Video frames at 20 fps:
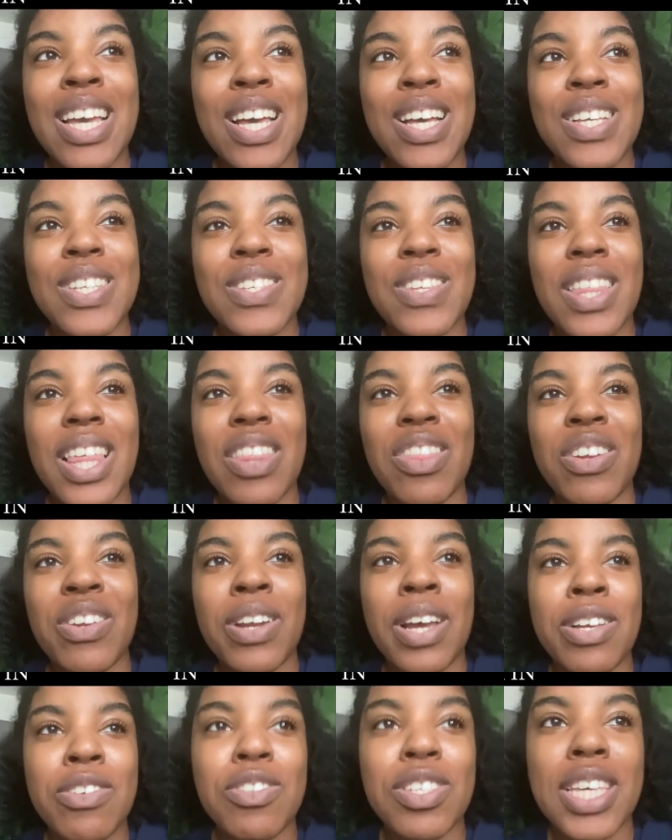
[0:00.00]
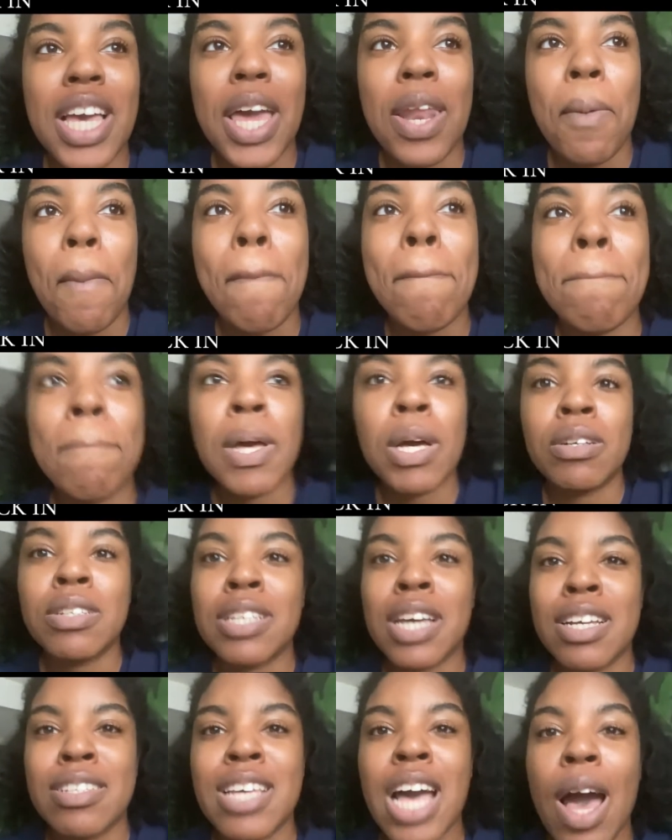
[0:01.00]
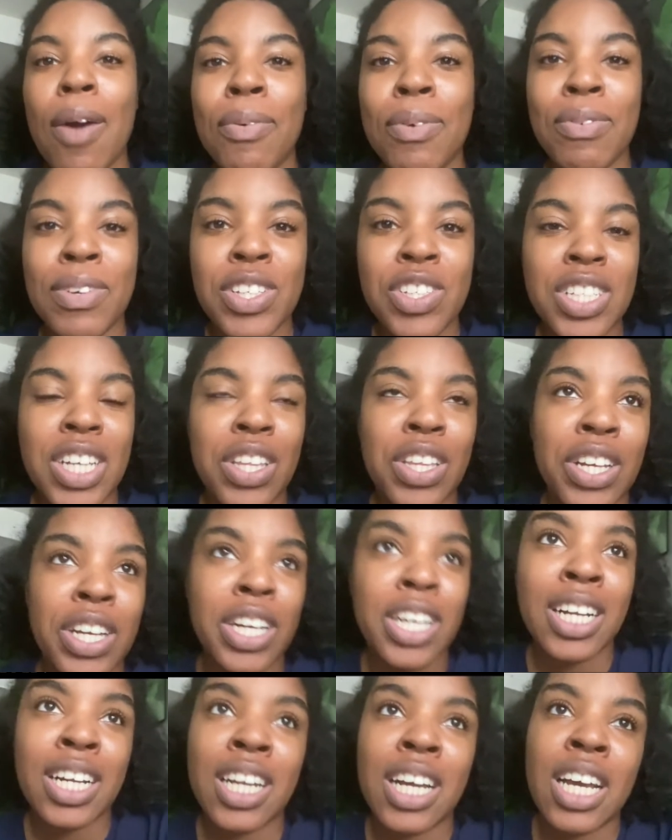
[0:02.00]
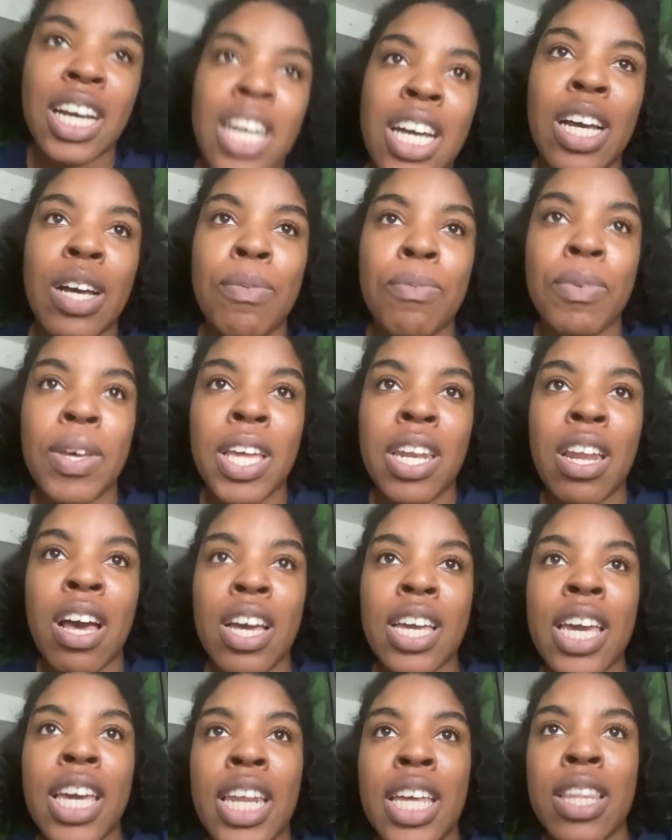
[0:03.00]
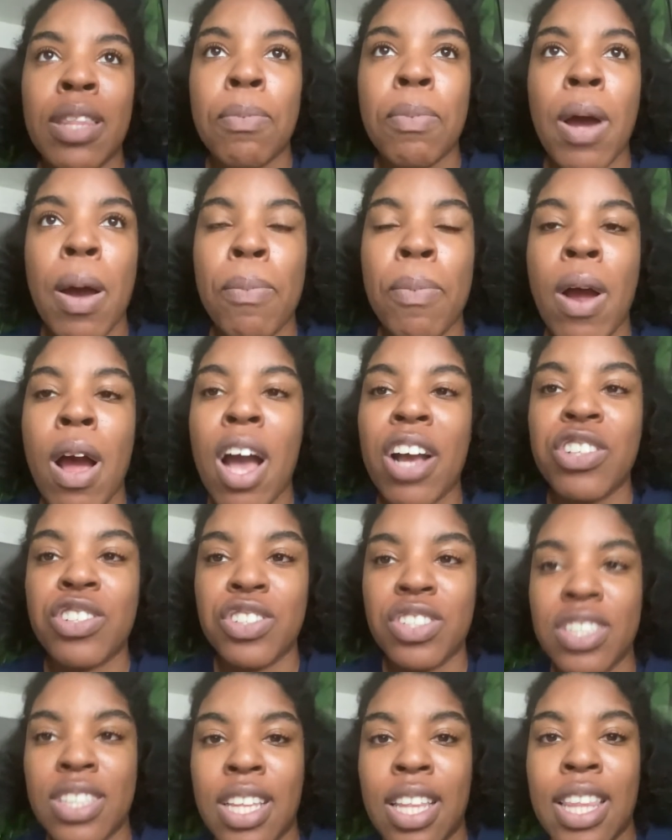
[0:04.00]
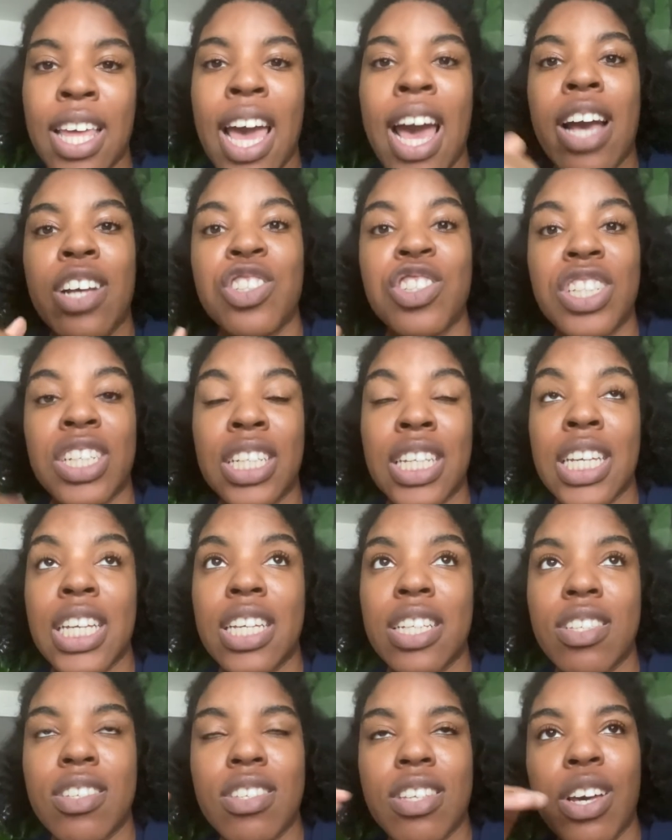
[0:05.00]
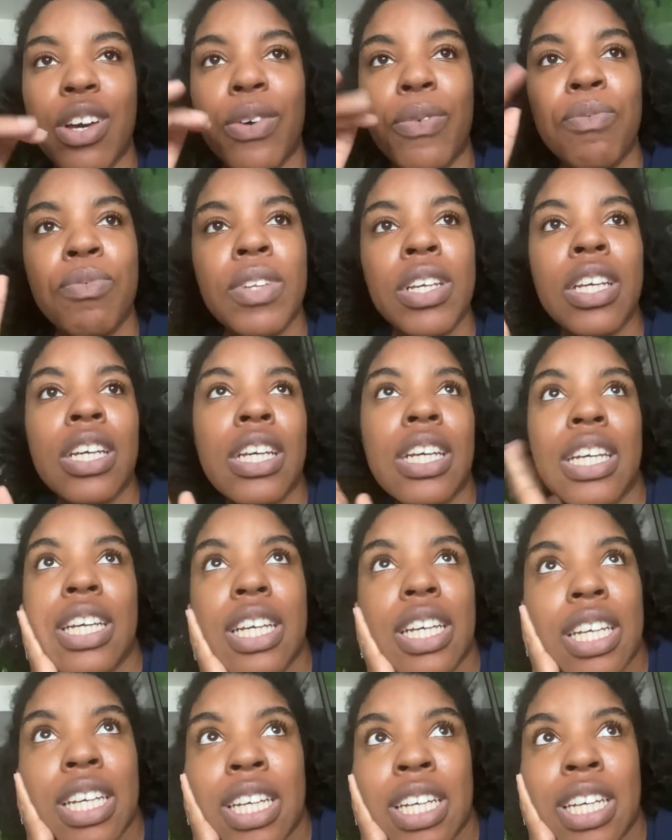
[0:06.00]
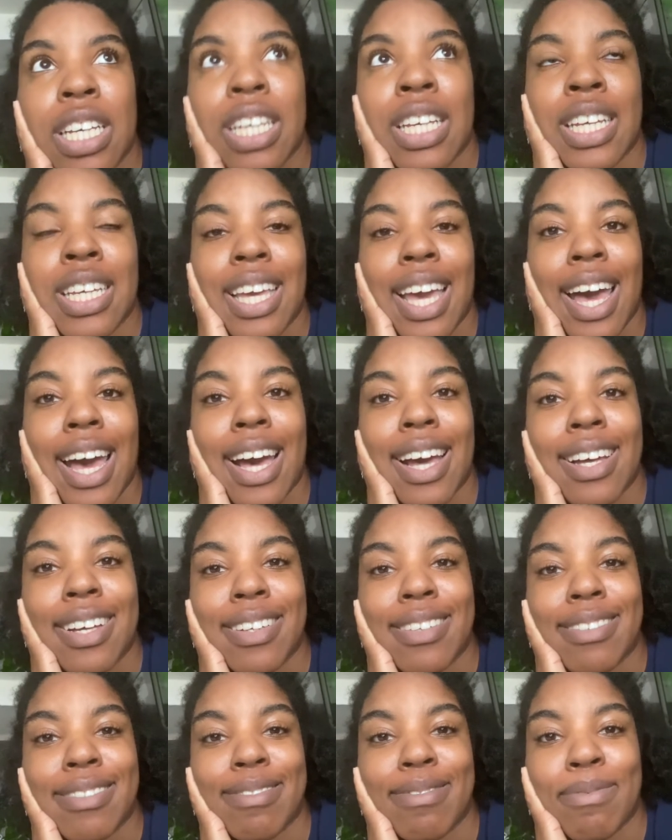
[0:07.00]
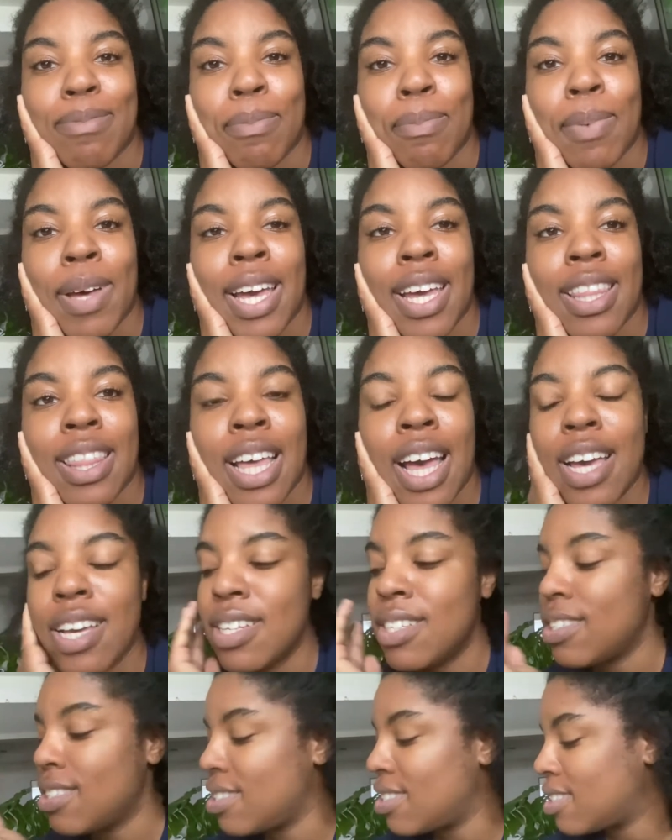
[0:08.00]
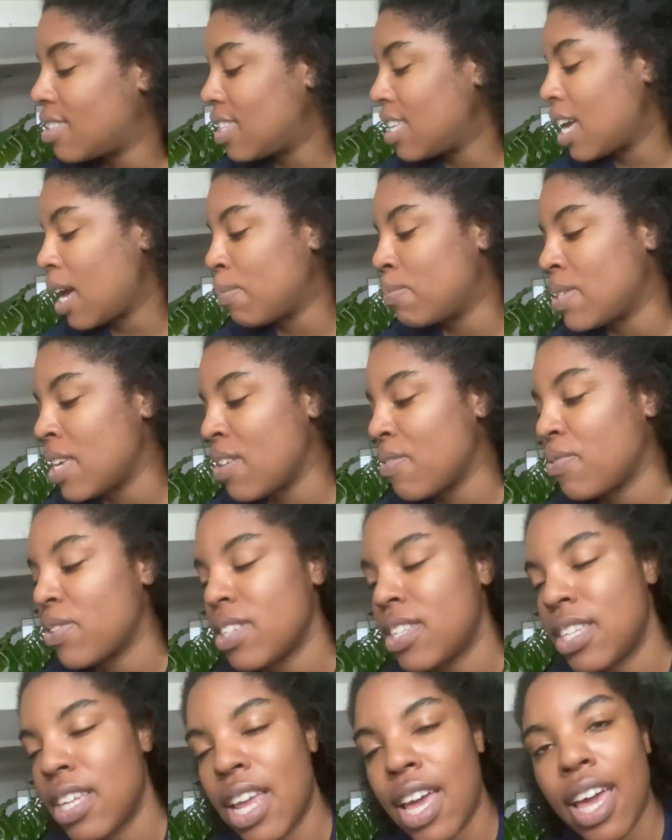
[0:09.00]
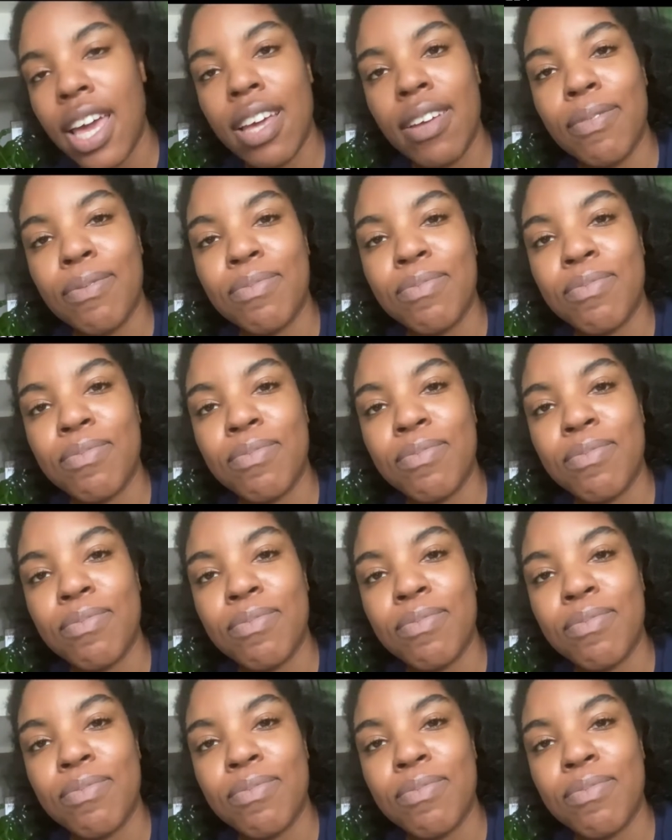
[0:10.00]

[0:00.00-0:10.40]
so that they're not just kind of building on top of each other and not getting the proper oxygen that they actually need. So yeah, but that is the update for today.